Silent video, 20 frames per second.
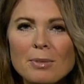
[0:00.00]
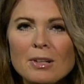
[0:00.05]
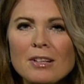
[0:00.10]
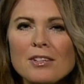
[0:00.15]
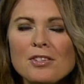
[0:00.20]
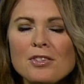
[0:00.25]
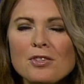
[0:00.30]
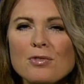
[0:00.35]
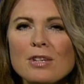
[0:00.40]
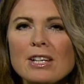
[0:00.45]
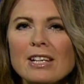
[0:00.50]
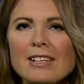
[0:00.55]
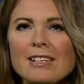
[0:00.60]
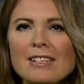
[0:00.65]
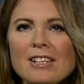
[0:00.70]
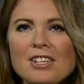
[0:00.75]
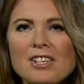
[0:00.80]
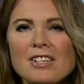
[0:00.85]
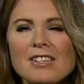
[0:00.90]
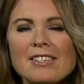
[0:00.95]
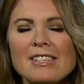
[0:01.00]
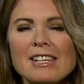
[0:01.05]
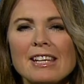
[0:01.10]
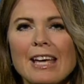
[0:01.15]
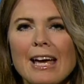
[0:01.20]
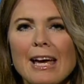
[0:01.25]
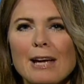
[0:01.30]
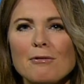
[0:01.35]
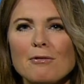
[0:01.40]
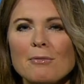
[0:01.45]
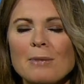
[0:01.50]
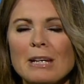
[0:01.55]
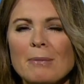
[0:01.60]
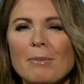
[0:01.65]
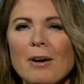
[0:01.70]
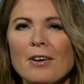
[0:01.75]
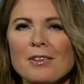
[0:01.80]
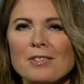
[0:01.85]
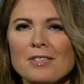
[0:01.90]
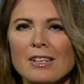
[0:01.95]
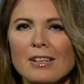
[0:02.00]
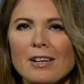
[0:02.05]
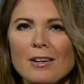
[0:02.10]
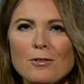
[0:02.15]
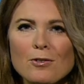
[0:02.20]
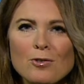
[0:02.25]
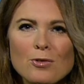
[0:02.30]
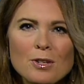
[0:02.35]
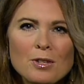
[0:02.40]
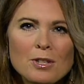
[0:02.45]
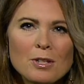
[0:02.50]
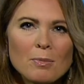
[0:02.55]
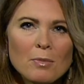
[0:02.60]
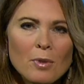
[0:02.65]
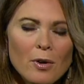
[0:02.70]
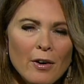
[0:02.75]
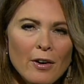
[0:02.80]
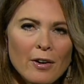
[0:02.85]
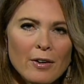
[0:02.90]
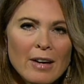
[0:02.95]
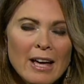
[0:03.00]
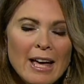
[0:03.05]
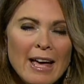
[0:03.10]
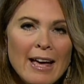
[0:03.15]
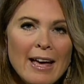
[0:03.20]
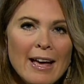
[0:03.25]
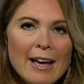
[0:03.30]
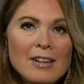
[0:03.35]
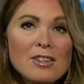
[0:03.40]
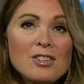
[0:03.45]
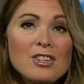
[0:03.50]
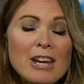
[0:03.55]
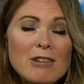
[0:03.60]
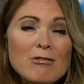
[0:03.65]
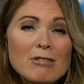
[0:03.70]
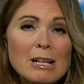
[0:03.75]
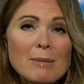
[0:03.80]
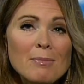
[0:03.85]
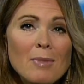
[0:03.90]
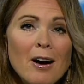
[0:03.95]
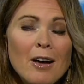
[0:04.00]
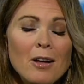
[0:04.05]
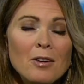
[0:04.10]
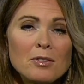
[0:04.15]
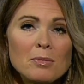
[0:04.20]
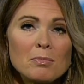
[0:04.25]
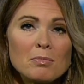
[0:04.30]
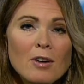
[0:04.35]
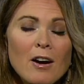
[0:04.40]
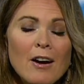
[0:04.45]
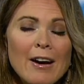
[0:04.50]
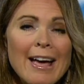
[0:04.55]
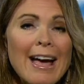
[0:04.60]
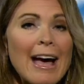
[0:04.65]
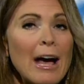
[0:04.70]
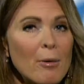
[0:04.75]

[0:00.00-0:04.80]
Blustery conditions again for many parts of the country tomorrow, and generally mild and bright.